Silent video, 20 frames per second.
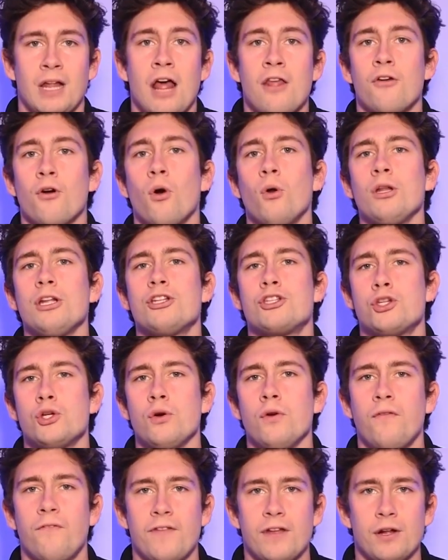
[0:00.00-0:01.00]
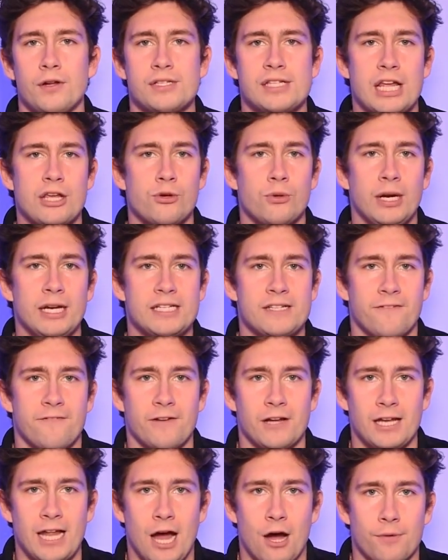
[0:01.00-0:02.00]
There are only 2 fields that you need to
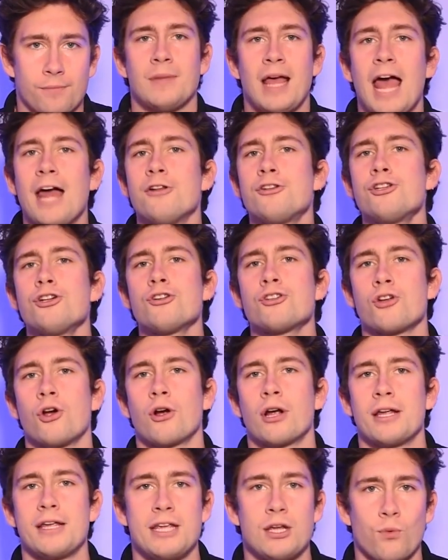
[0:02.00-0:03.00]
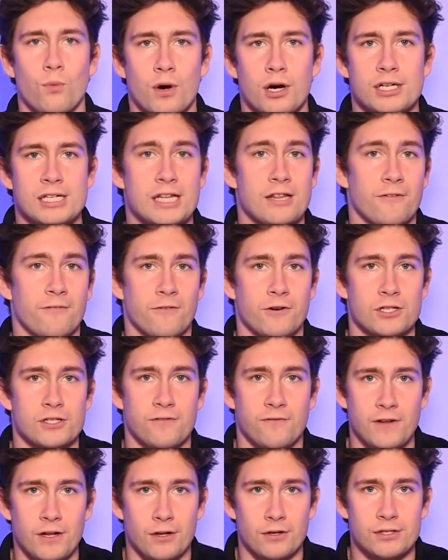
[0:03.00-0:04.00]
fill out. Enter your target keywords in the
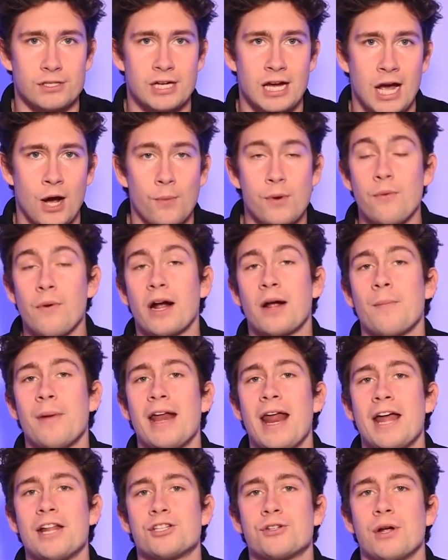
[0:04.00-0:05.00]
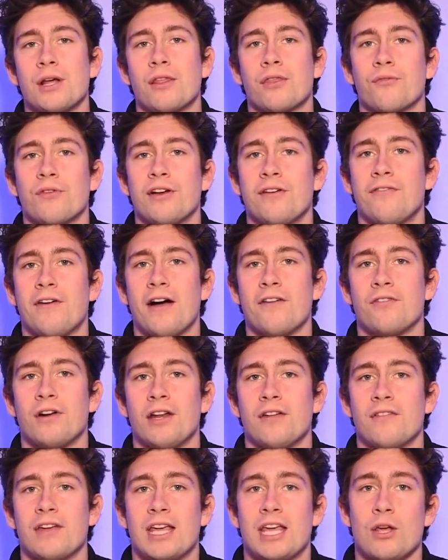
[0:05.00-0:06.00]
first fields. We recommend entering 3 to 5
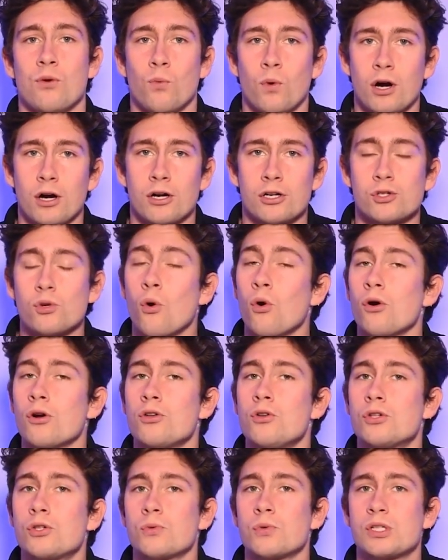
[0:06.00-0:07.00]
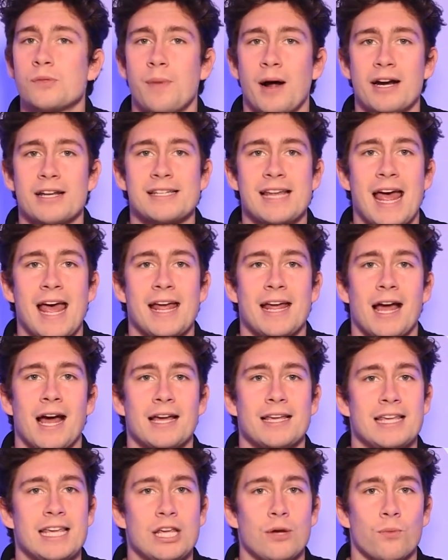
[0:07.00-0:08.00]
relevant keywords or using Respona's AI
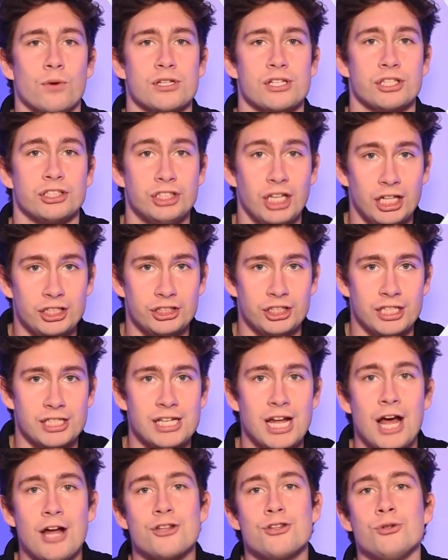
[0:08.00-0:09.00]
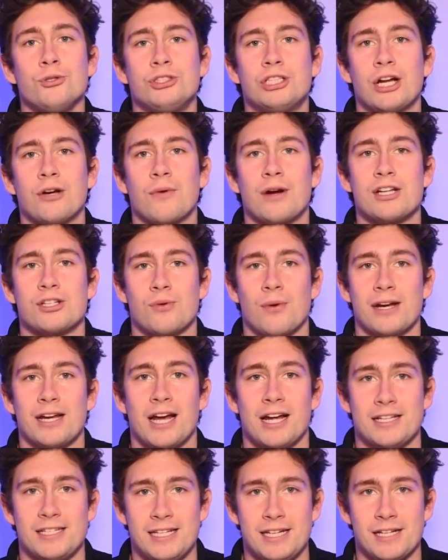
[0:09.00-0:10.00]
keyword suggestions to generate 20
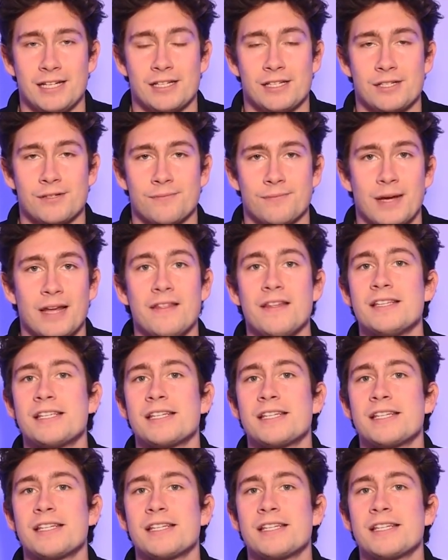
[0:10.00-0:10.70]
ideas. In this